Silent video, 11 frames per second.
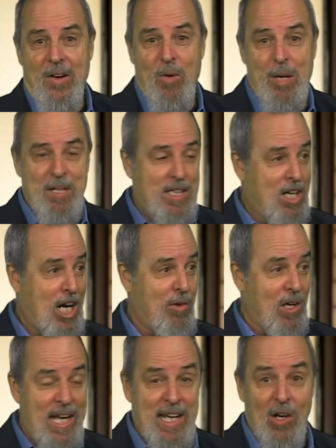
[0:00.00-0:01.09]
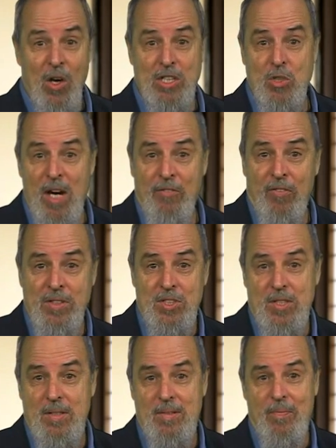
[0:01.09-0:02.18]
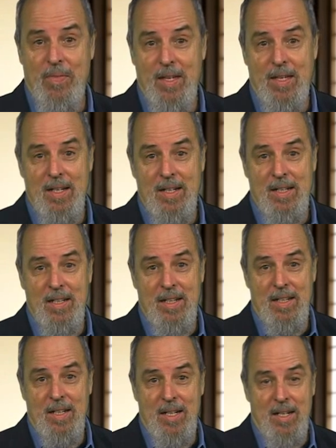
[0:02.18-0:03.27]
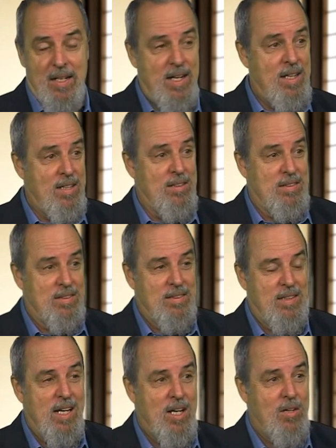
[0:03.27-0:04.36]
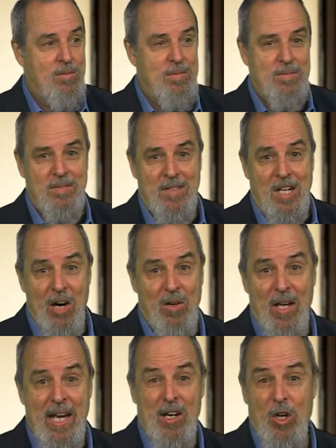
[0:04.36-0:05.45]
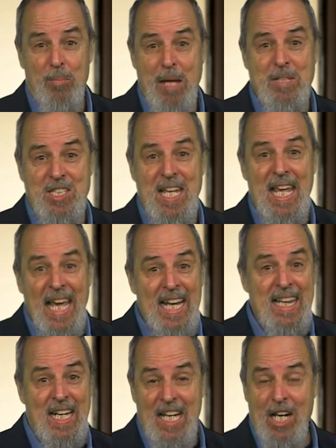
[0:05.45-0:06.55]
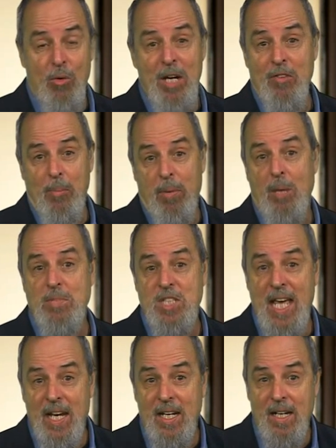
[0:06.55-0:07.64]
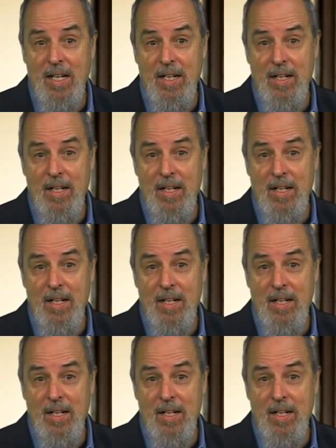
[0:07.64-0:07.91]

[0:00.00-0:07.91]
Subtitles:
What about the current landlord's reference? Well, you know, the current landlord may be saying anything to get rid of a bum tenant.